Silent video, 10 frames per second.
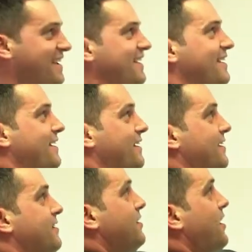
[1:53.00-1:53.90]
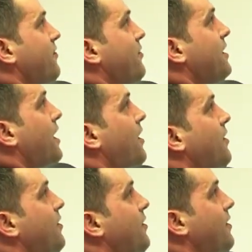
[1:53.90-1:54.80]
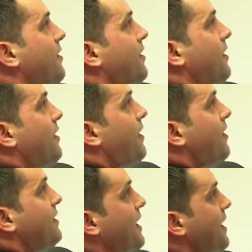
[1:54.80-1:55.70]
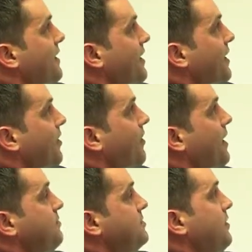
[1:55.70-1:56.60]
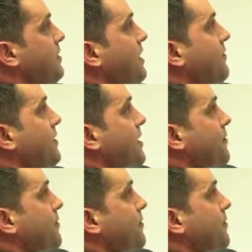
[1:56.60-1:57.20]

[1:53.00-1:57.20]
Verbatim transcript: in you all the way as you've developed throughout your different roles